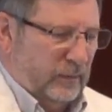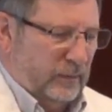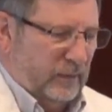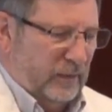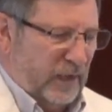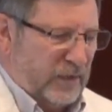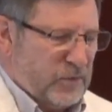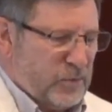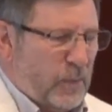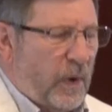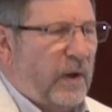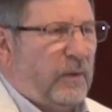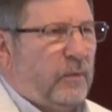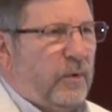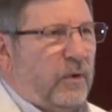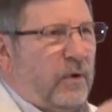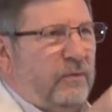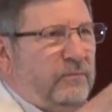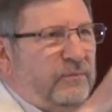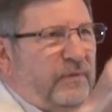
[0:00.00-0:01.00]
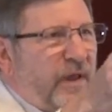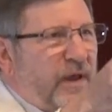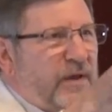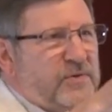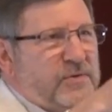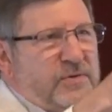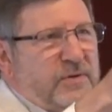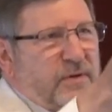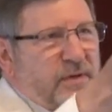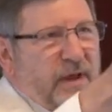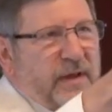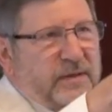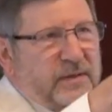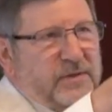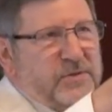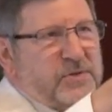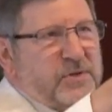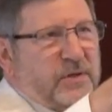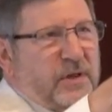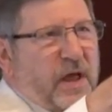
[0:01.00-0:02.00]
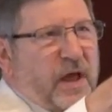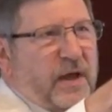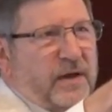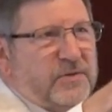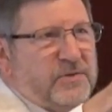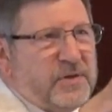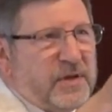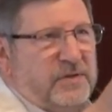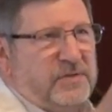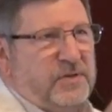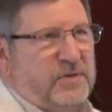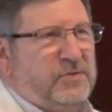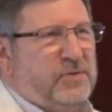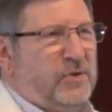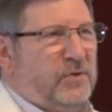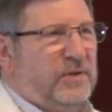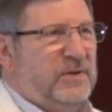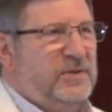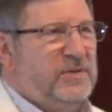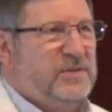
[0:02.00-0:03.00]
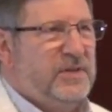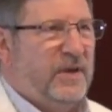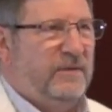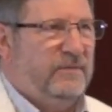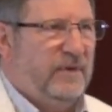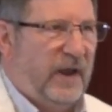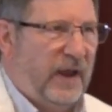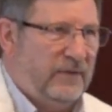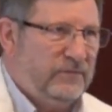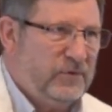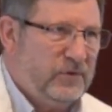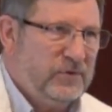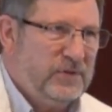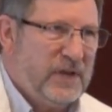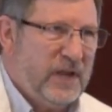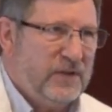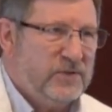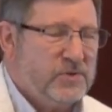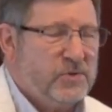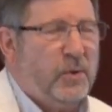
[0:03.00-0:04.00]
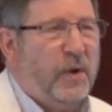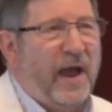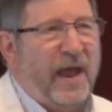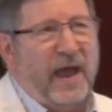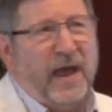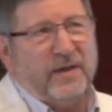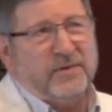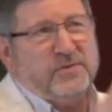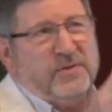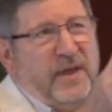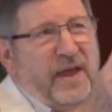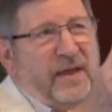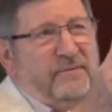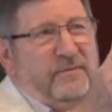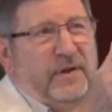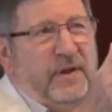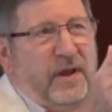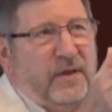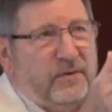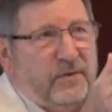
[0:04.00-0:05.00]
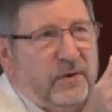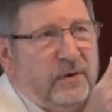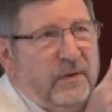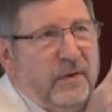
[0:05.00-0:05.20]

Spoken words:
That's why we're all flustered, like this clock says it's only 7 after 10. So I actually have another